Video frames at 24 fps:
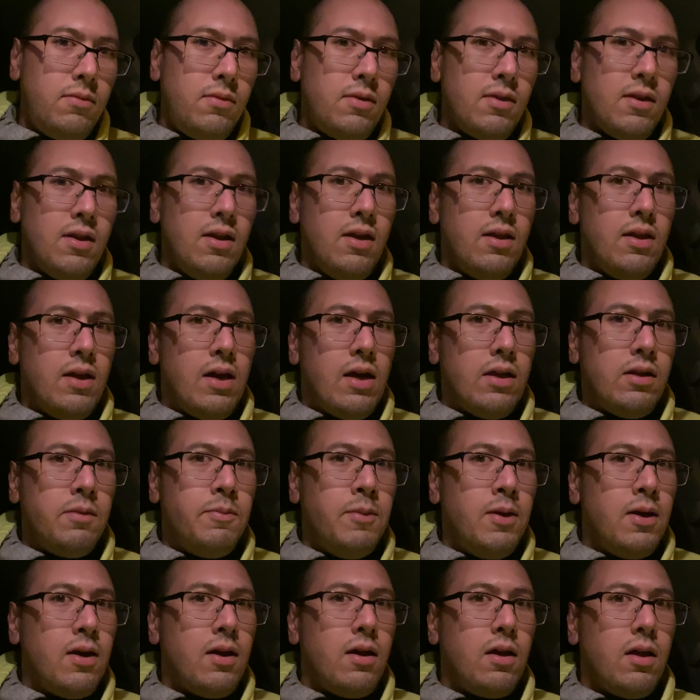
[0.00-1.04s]
and yeah, it's
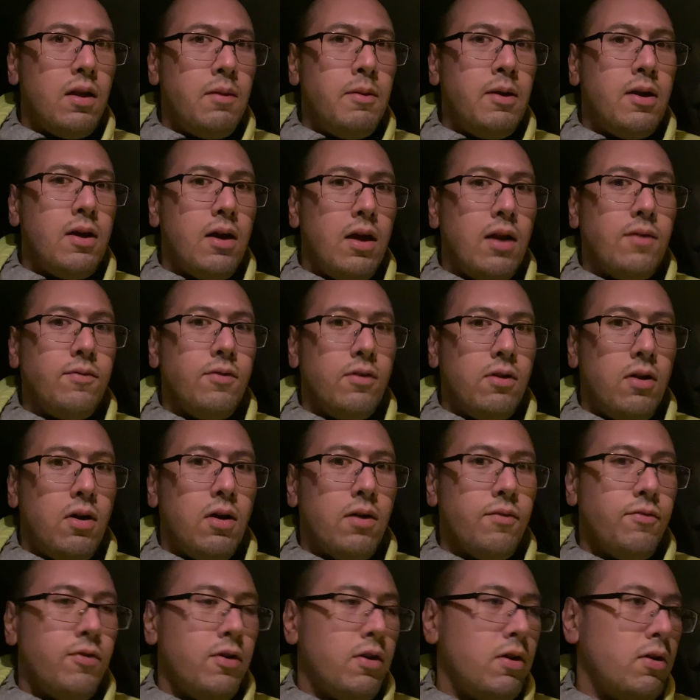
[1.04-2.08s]
gonna be kind of a long
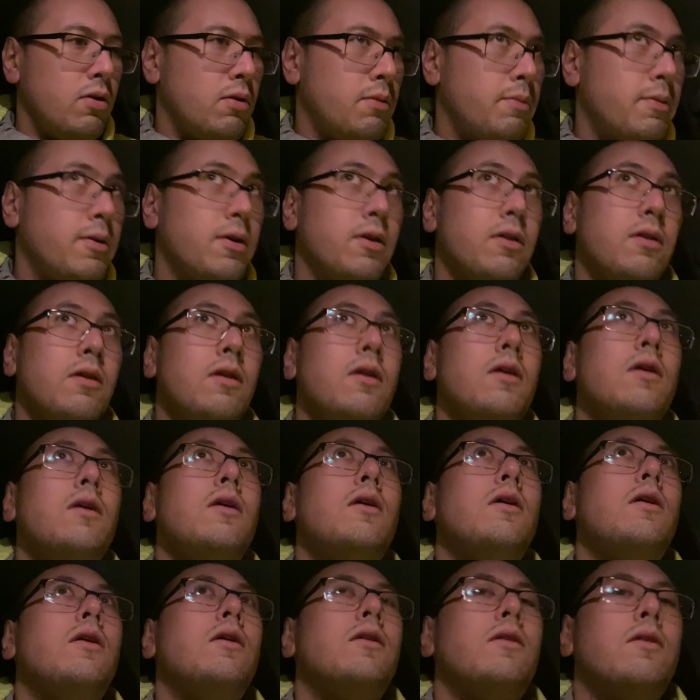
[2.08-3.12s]
video, but
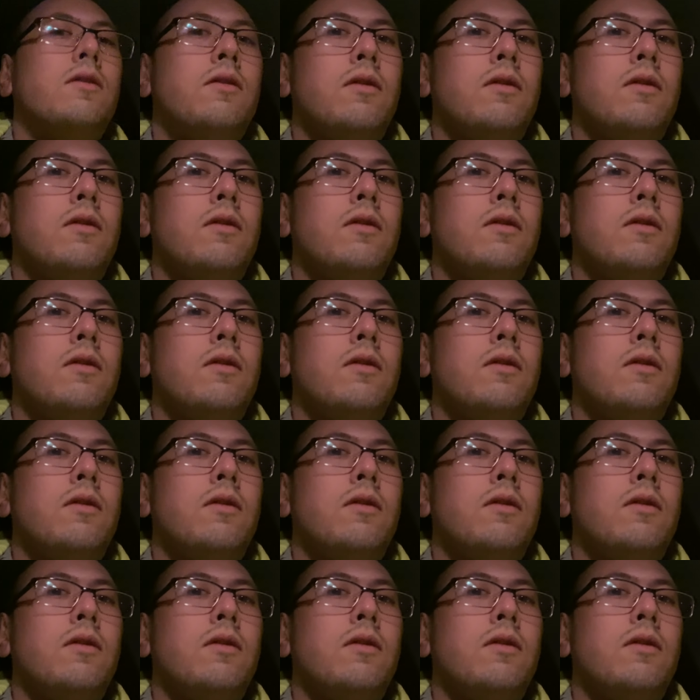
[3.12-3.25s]
it's